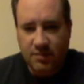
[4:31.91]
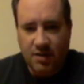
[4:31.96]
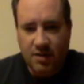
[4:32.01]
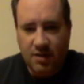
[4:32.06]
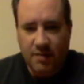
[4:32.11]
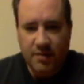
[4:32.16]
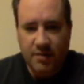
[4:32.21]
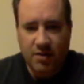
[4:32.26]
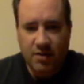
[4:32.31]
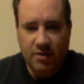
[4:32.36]

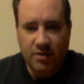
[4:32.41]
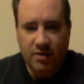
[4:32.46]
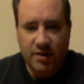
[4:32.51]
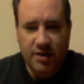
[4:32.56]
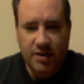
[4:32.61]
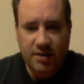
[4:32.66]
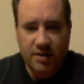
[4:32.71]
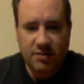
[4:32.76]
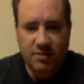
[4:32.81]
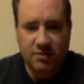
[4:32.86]
I'm going to go
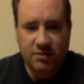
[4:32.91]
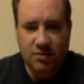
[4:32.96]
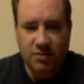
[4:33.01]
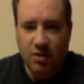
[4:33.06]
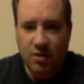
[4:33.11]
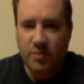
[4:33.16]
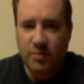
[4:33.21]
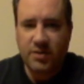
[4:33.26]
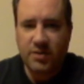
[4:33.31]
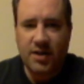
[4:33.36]
ahead and
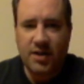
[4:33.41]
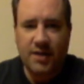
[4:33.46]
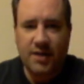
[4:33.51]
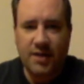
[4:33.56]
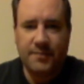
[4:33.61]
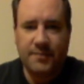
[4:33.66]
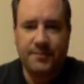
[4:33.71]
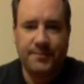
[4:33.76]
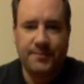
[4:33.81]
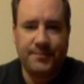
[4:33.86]
go with
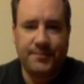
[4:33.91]
that.